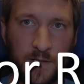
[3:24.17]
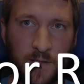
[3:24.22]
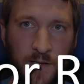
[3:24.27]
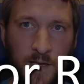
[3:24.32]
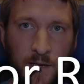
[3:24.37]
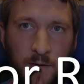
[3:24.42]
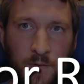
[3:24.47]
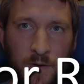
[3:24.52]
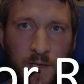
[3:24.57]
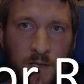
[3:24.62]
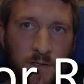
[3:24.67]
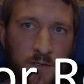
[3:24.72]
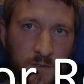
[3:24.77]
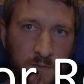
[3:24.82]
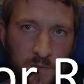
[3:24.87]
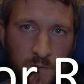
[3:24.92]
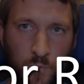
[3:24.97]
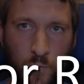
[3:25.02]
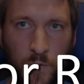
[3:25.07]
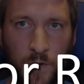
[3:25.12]
the gateway, so
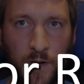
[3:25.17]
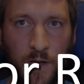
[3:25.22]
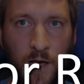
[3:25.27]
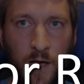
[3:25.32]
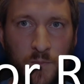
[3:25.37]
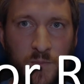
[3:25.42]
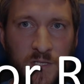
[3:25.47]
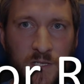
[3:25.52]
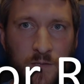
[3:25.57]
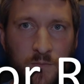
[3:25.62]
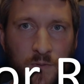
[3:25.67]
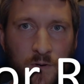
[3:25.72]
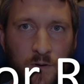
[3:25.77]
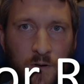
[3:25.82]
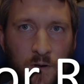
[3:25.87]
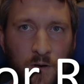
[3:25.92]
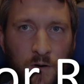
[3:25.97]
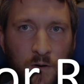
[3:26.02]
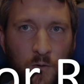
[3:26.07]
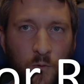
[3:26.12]
it's one hop deep,
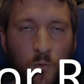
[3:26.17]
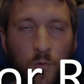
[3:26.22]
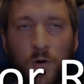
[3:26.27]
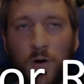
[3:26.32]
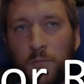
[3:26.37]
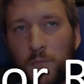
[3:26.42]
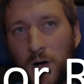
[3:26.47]
or